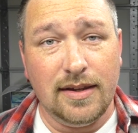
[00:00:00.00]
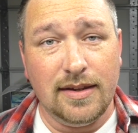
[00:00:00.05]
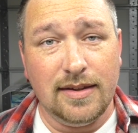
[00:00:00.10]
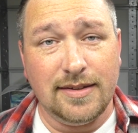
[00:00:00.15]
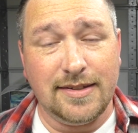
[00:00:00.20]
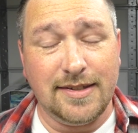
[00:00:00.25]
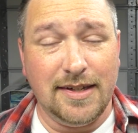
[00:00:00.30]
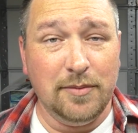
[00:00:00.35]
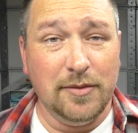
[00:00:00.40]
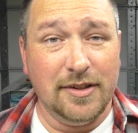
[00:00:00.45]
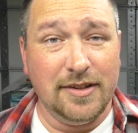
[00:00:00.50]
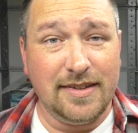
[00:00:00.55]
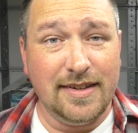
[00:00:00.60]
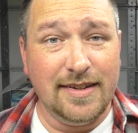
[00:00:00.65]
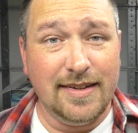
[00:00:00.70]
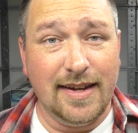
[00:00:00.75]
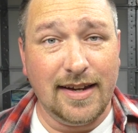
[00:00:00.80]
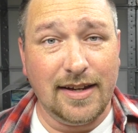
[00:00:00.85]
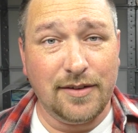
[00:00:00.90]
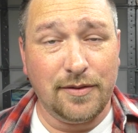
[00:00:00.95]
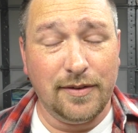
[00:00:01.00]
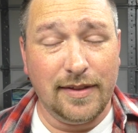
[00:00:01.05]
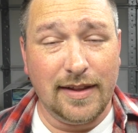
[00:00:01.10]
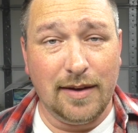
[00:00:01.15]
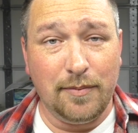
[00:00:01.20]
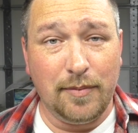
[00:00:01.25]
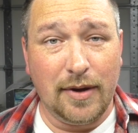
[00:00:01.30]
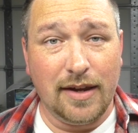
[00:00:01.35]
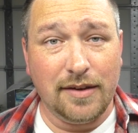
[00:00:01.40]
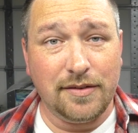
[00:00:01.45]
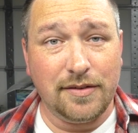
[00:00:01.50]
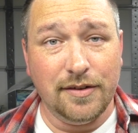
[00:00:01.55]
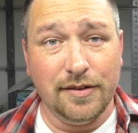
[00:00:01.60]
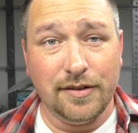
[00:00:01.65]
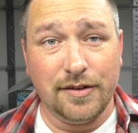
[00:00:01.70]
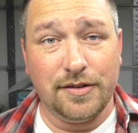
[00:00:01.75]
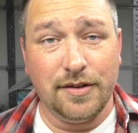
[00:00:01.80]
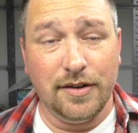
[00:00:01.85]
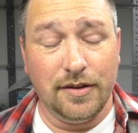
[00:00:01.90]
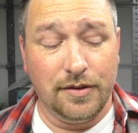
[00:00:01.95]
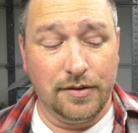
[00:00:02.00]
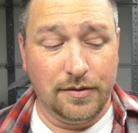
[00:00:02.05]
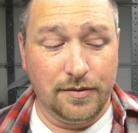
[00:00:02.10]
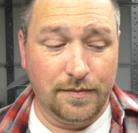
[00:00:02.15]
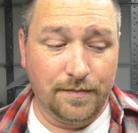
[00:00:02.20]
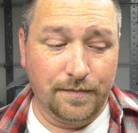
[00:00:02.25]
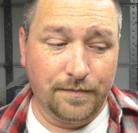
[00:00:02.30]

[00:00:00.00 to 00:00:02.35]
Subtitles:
seamless intakes for that bastard. So